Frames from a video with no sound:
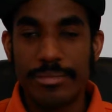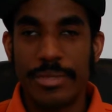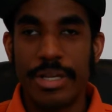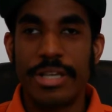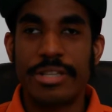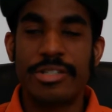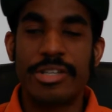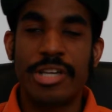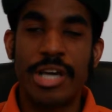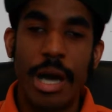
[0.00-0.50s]

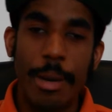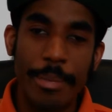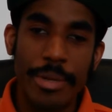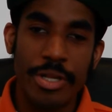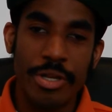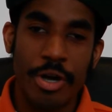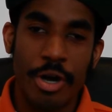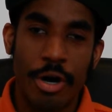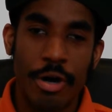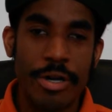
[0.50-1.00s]
It's
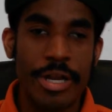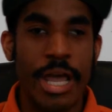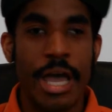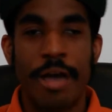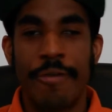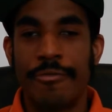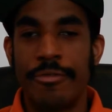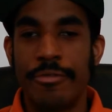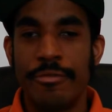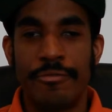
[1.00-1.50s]
coming, y'all.
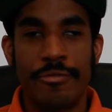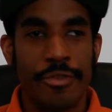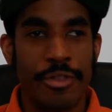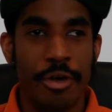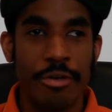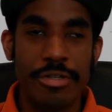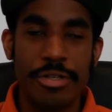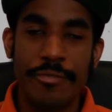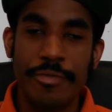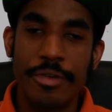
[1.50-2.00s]
Now, you, for
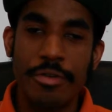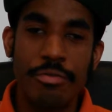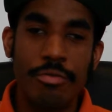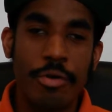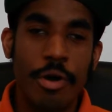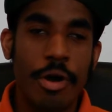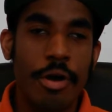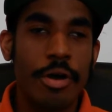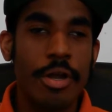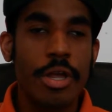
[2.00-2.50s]
those of you
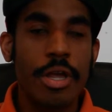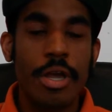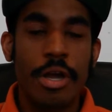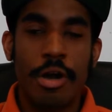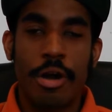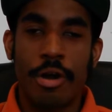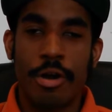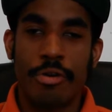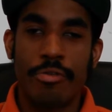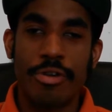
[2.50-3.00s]
who are,
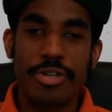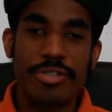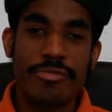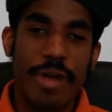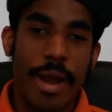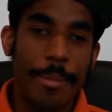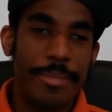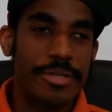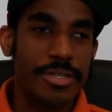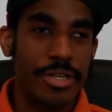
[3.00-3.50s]
are Christian
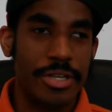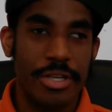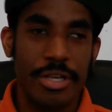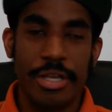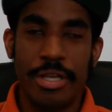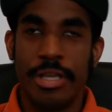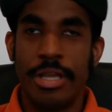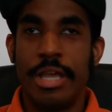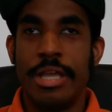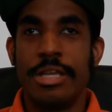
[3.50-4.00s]
rappers and,
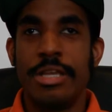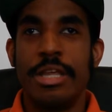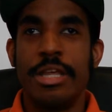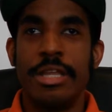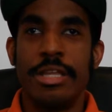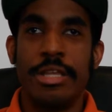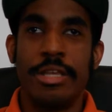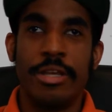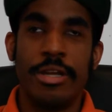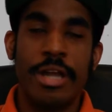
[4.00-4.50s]
and, and
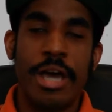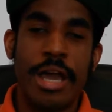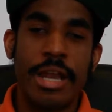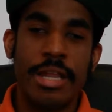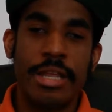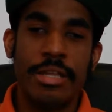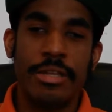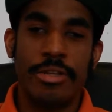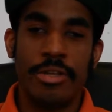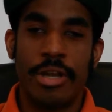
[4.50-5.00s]
you're not,
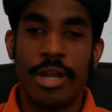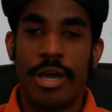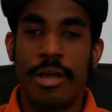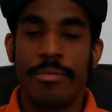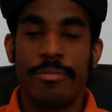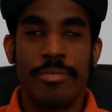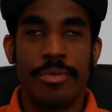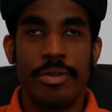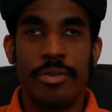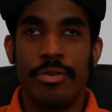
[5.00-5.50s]
you're
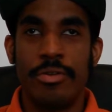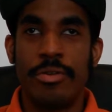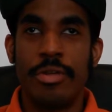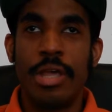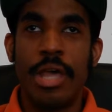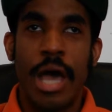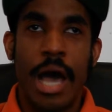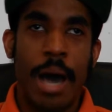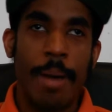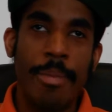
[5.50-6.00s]
not, you,
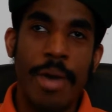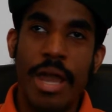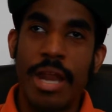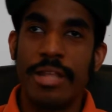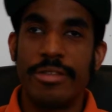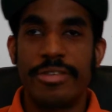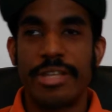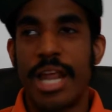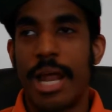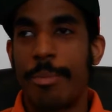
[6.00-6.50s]
I'm not
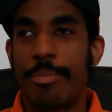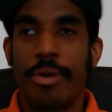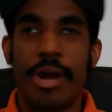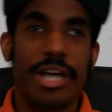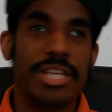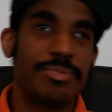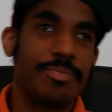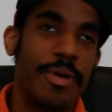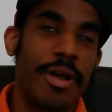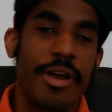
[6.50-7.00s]
into that
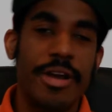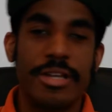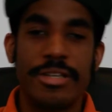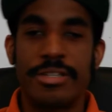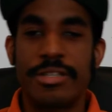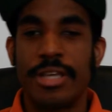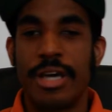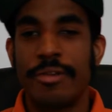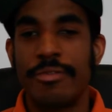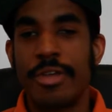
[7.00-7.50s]
prosperity
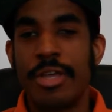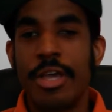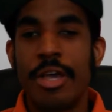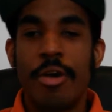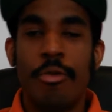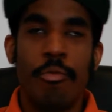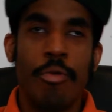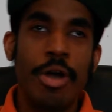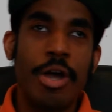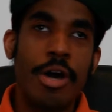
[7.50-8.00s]
stuff.
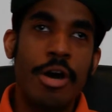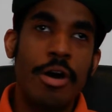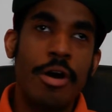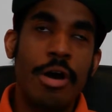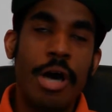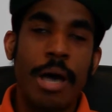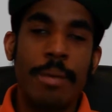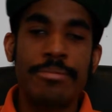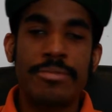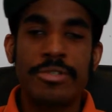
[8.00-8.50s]
Well,
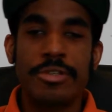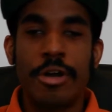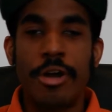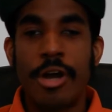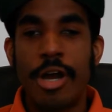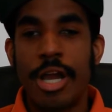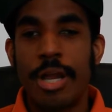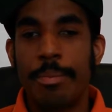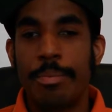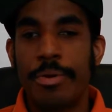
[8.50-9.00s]
I'm
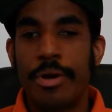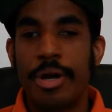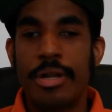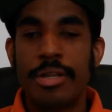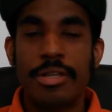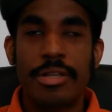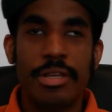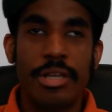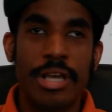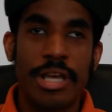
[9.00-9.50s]
sorry,
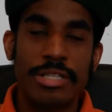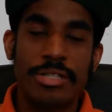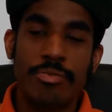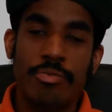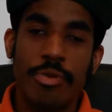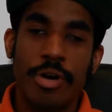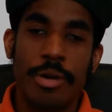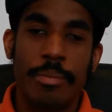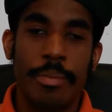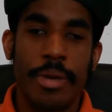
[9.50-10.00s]
but guess
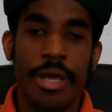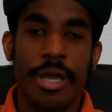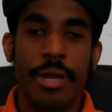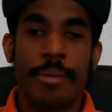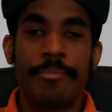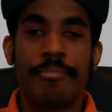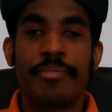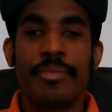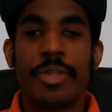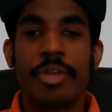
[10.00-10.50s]
what,
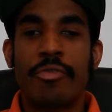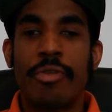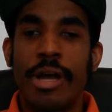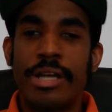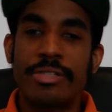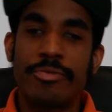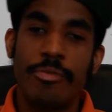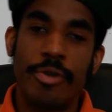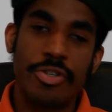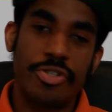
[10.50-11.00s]
man?
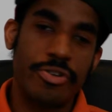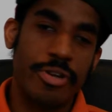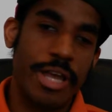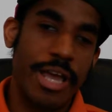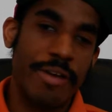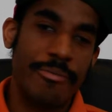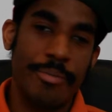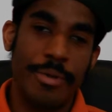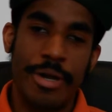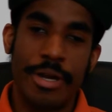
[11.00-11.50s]
Christ wants you to
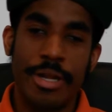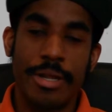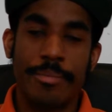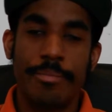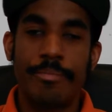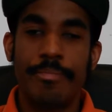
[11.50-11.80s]
have money.